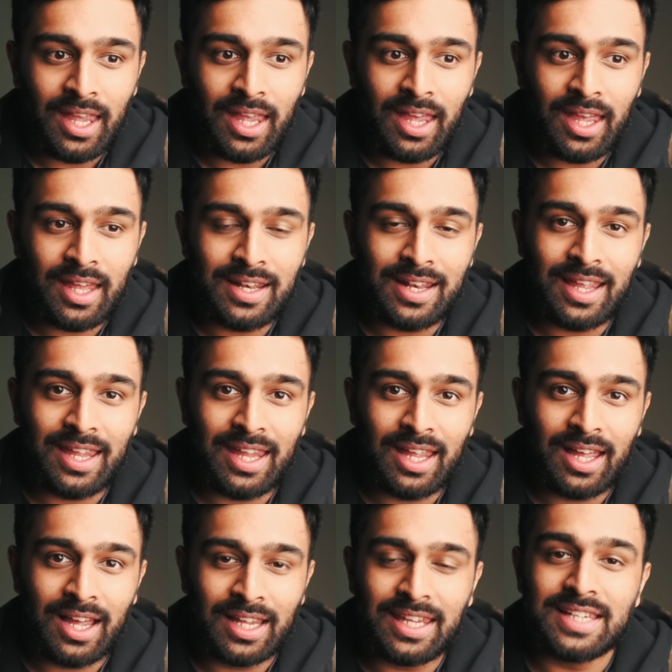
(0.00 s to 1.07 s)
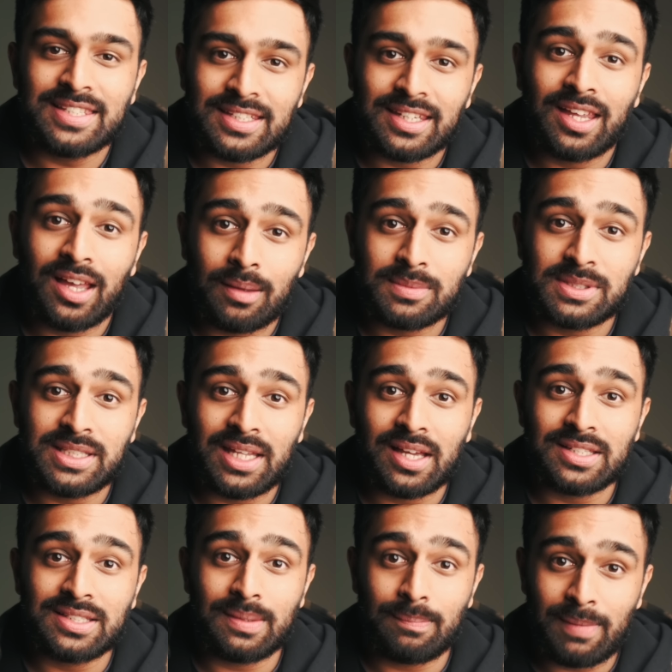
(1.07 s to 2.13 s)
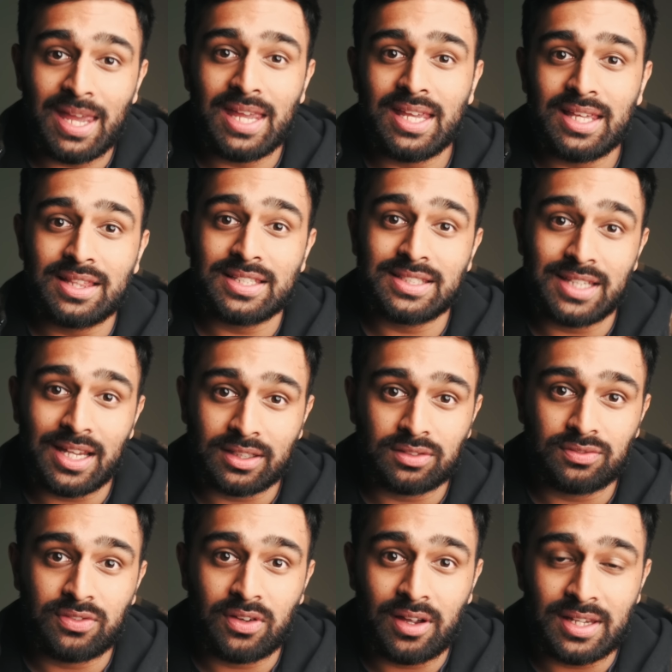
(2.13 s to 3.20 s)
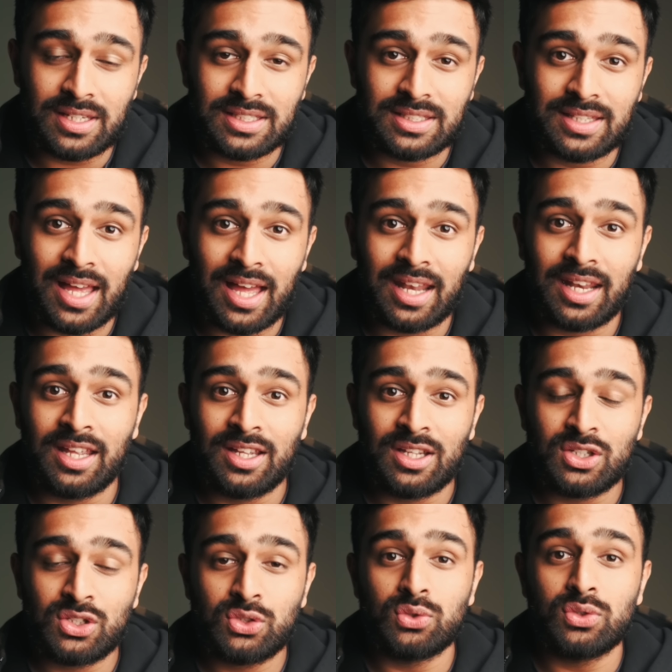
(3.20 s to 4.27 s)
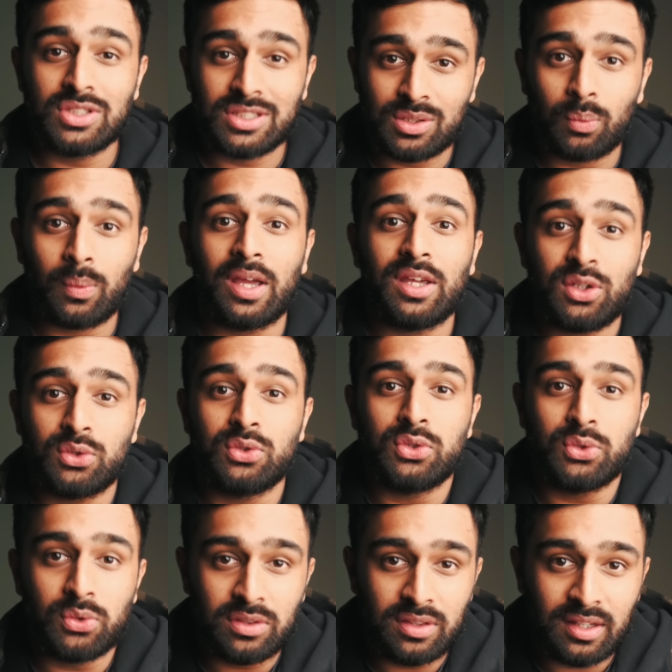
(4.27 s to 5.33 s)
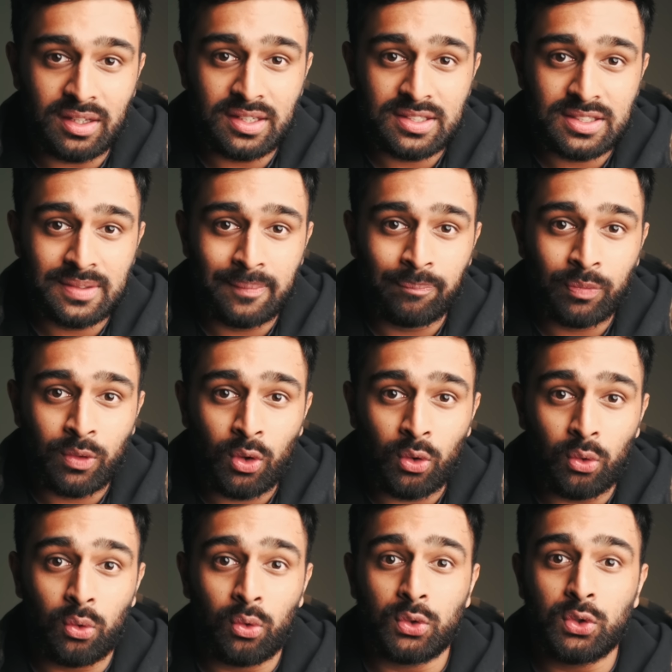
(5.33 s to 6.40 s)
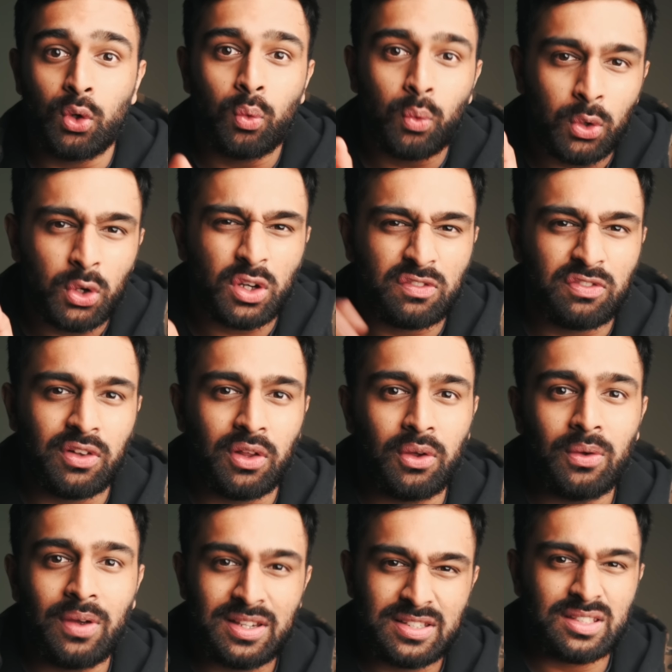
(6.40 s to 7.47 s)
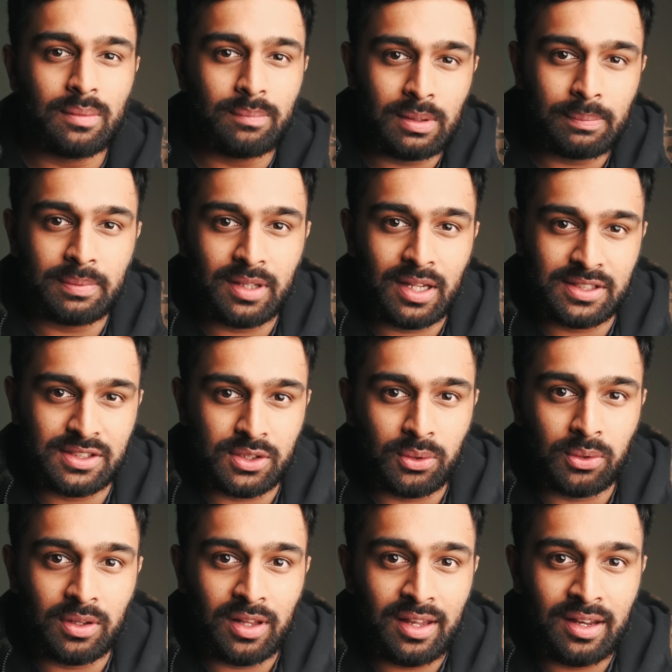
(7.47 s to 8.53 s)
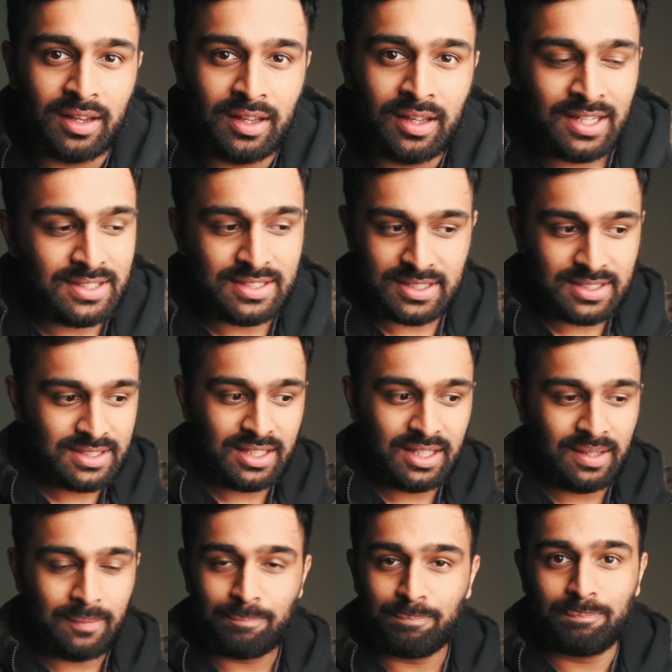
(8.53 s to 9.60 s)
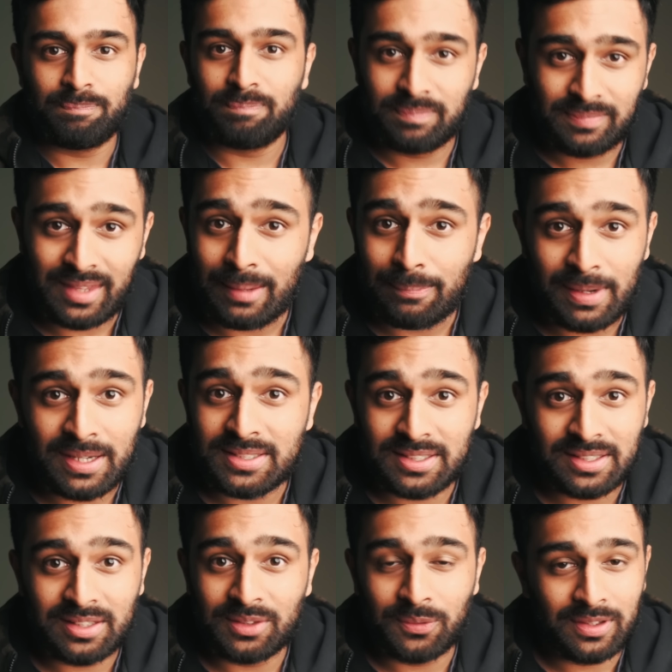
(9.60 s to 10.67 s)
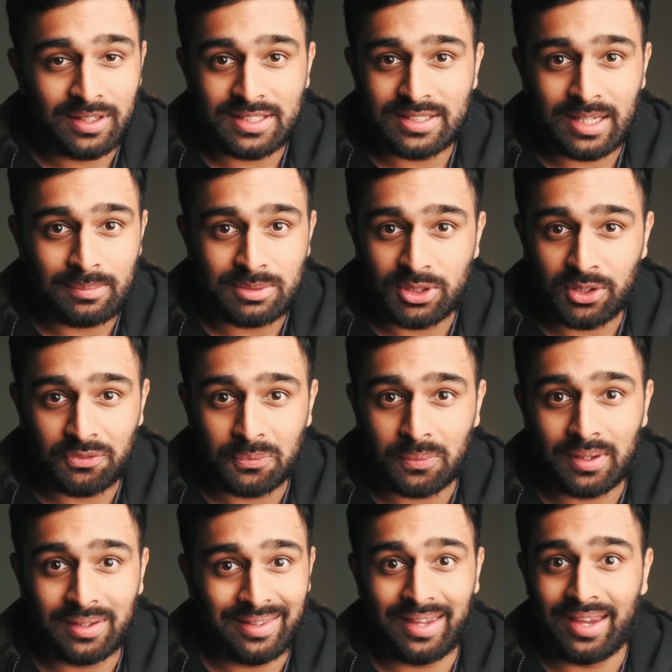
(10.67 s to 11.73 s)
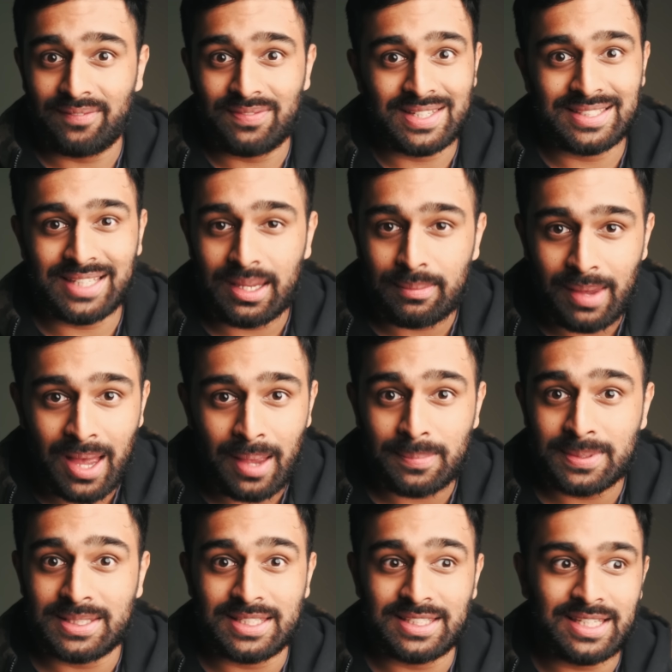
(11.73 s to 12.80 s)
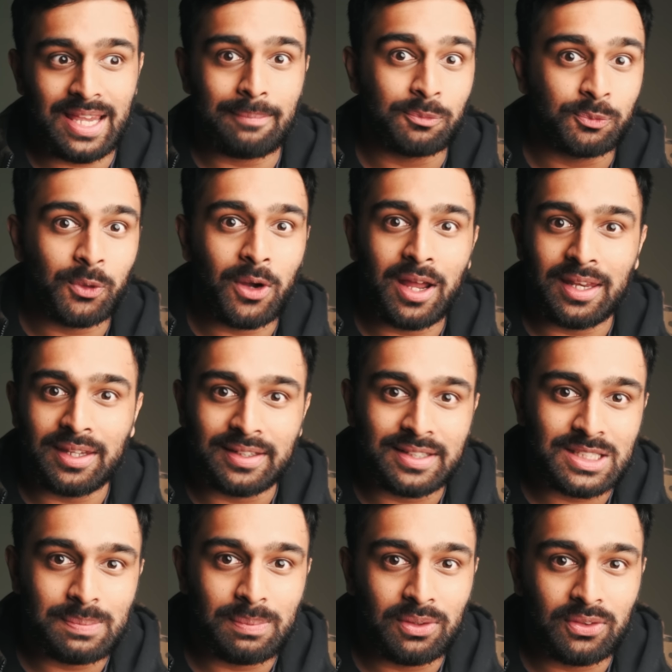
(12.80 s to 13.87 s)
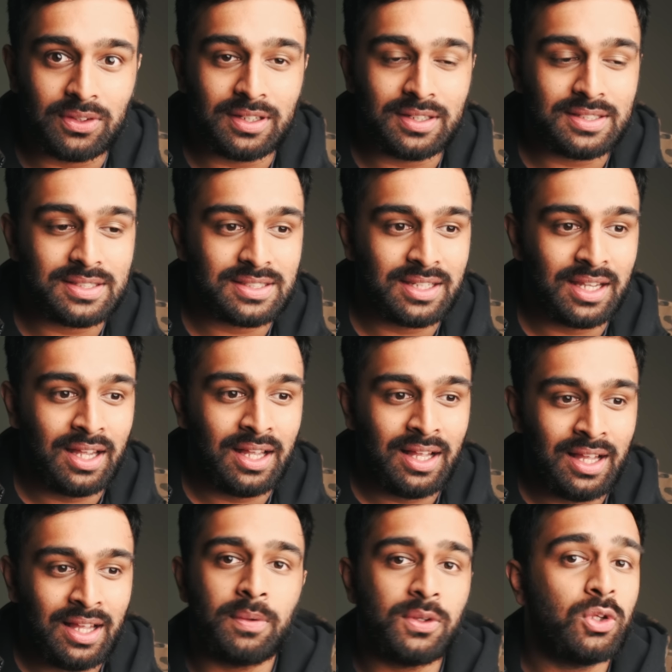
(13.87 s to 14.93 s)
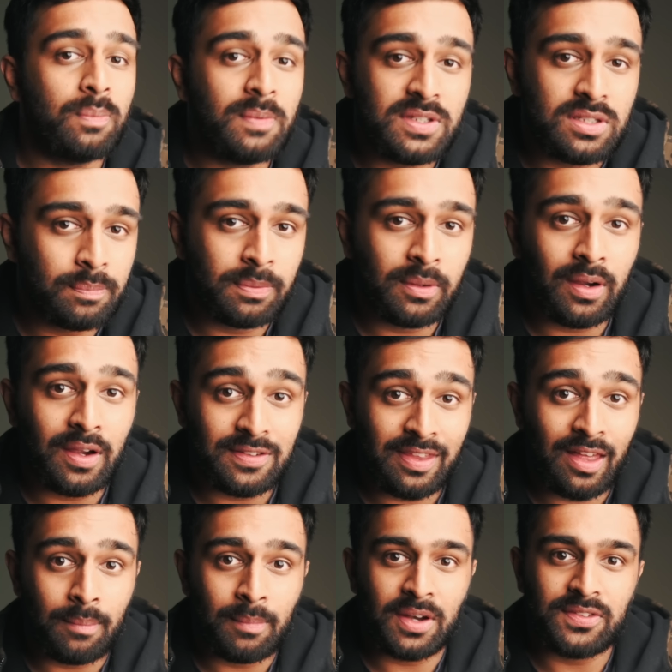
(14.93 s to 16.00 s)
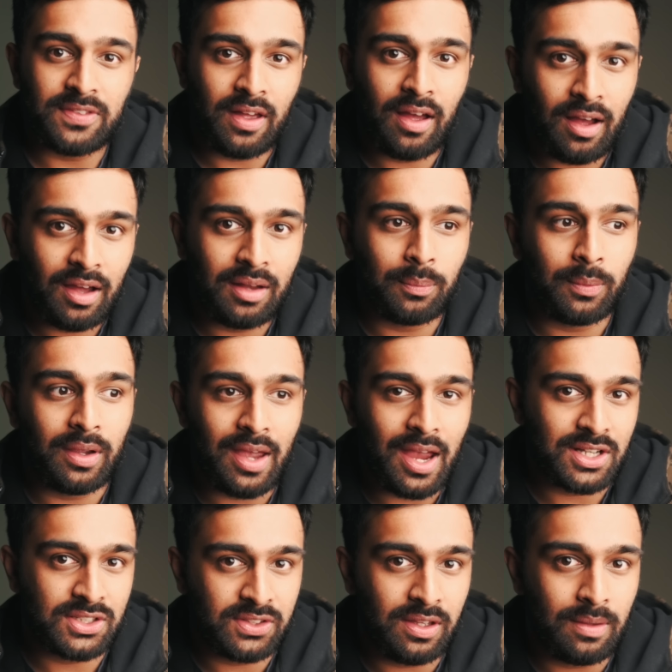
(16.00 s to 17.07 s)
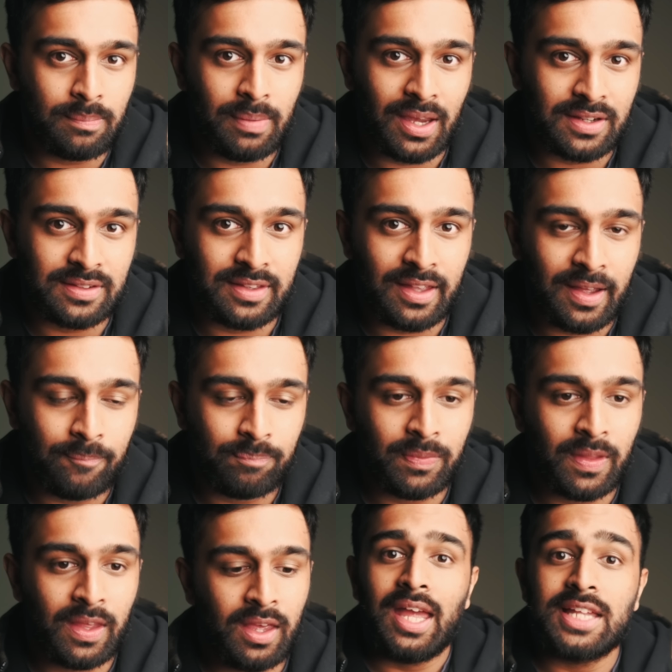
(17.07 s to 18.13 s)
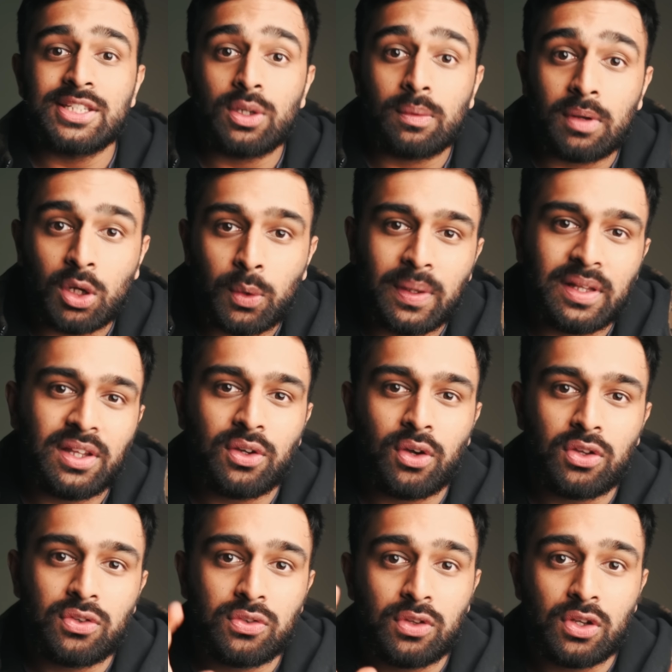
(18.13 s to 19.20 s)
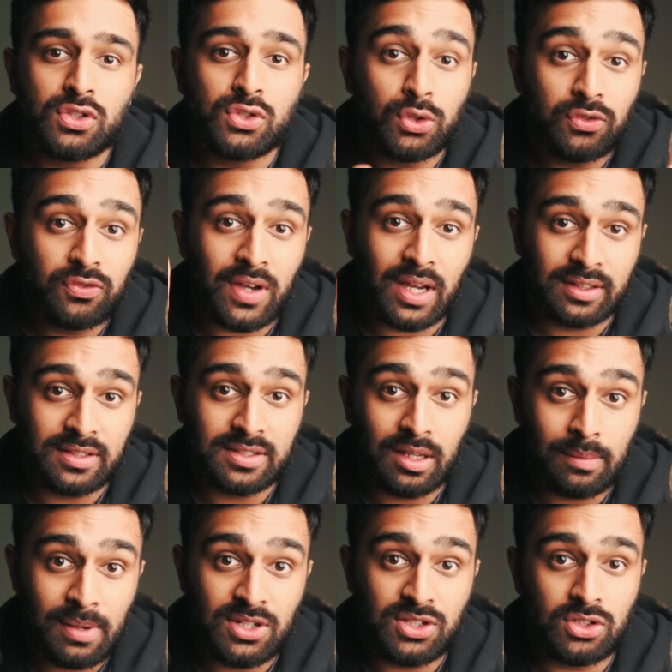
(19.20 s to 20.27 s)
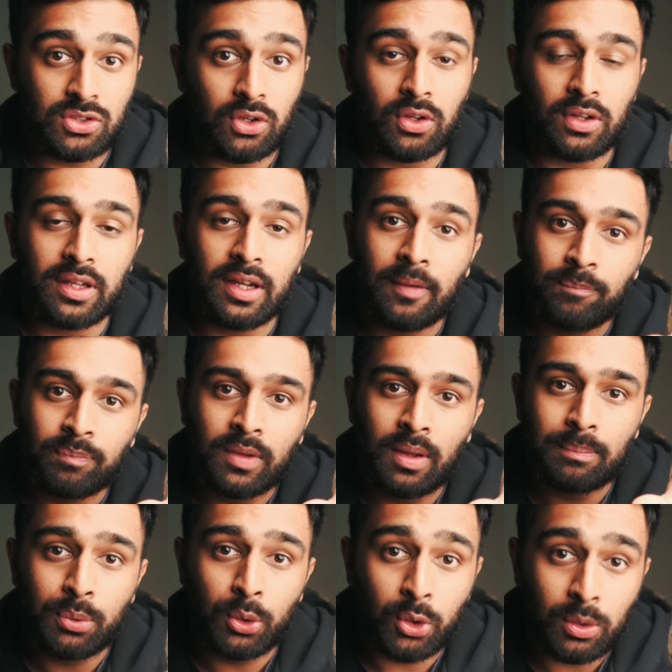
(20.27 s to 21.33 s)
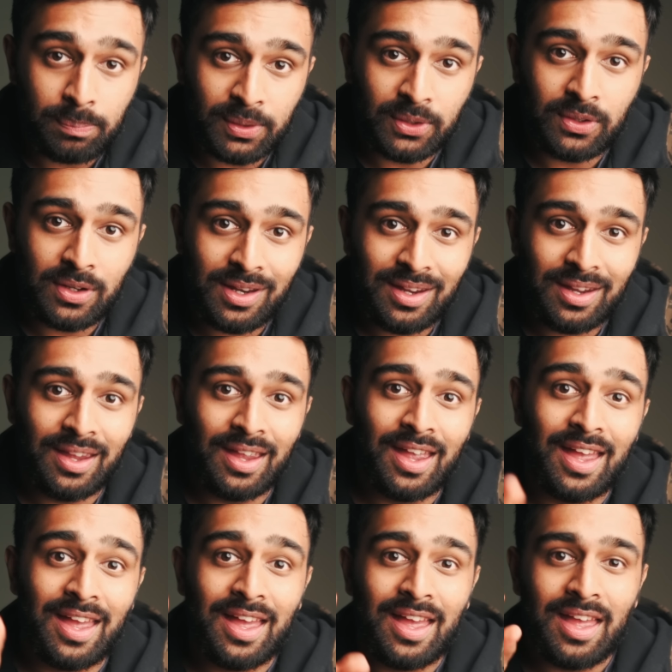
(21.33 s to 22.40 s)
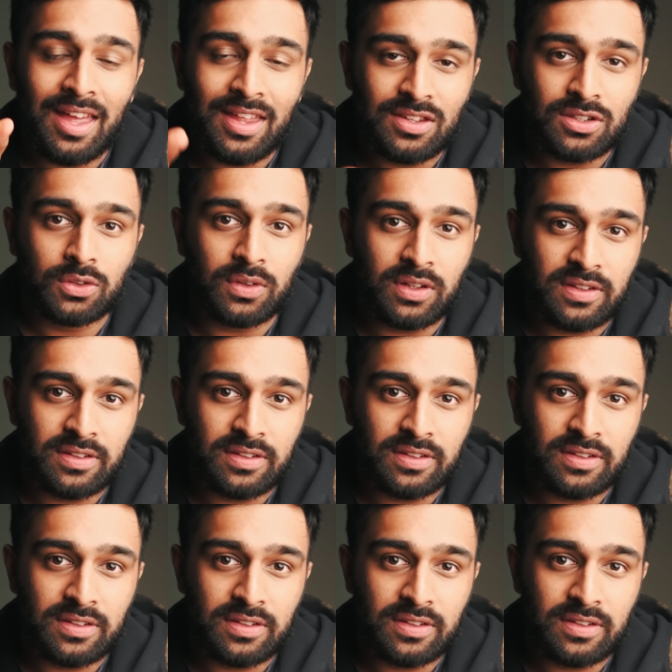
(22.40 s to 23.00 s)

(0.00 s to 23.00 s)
And I guess it comes down to making the sacrifice that suits the way you do things, or your workflow, as some people like to call it. Because you see, they basically run the same software. They have the same apps, the same writing experience, but you'll be surprised how much the hardware actually impacts that. And so I'm gonna quickly go through those two factors I mentioned earlier, portability and screen